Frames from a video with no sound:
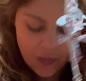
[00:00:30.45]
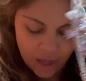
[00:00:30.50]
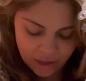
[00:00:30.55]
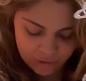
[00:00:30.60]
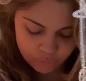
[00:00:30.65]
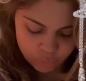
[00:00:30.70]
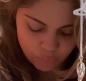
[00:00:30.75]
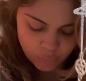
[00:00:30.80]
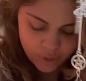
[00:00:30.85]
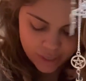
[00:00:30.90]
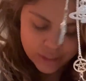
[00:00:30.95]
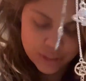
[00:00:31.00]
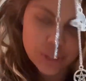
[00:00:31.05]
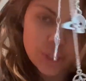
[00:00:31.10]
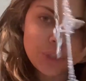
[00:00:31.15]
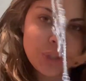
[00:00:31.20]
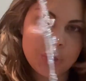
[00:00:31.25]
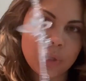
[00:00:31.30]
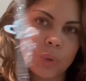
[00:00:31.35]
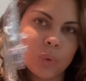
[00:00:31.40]
of
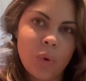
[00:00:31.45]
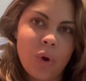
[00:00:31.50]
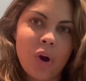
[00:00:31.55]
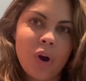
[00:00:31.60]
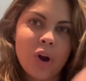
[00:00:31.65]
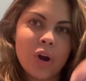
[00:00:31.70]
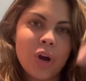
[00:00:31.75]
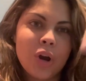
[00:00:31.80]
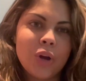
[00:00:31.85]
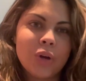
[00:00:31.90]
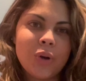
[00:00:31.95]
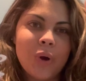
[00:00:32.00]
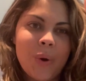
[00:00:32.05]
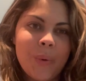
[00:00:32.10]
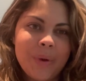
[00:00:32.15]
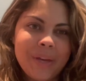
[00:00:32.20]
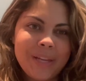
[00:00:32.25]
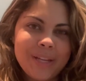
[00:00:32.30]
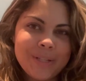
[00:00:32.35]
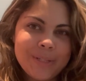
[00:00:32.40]
what you are
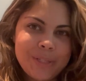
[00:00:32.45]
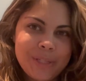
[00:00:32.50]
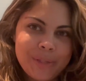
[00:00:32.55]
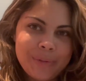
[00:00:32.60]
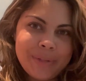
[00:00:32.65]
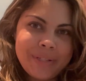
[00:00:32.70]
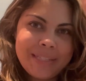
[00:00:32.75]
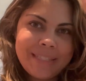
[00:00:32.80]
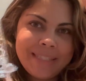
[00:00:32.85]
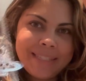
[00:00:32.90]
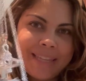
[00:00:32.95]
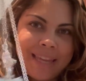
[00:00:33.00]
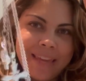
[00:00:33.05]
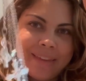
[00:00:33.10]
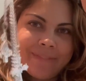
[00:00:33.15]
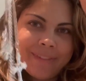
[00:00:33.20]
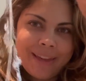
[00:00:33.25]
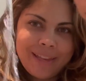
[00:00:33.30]
going to receive.